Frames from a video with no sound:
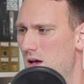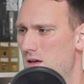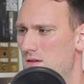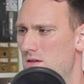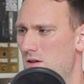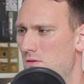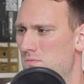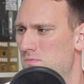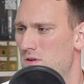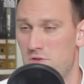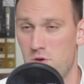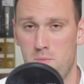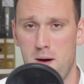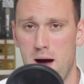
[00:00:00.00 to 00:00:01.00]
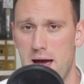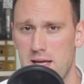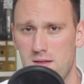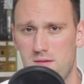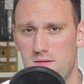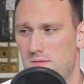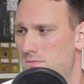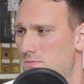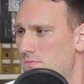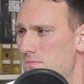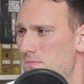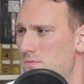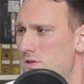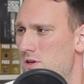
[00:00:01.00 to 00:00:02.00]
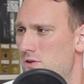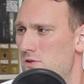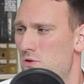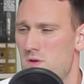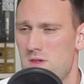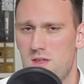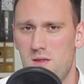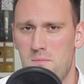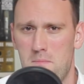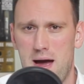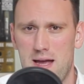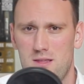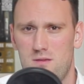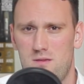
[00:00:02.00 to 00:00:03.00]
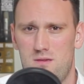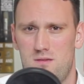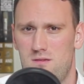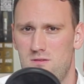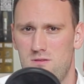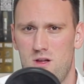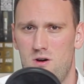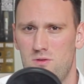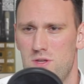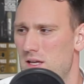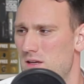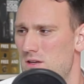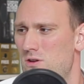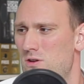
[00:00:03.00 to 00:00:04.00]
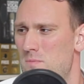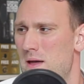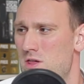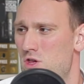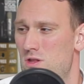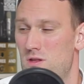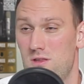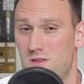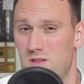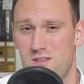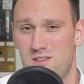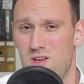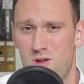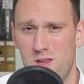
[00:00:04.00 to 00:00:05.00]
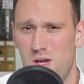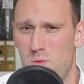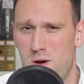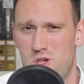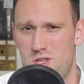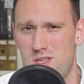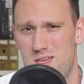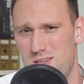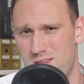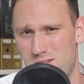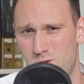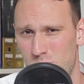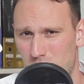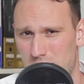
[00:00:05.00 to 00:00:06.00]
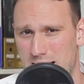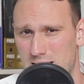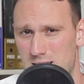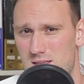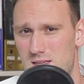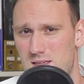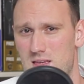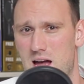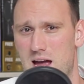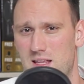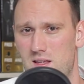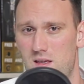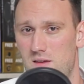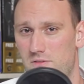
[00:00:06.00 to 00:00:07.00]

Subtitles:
So if you buy it, there isn't a minus, that you could mention. The only question is, do you like this design?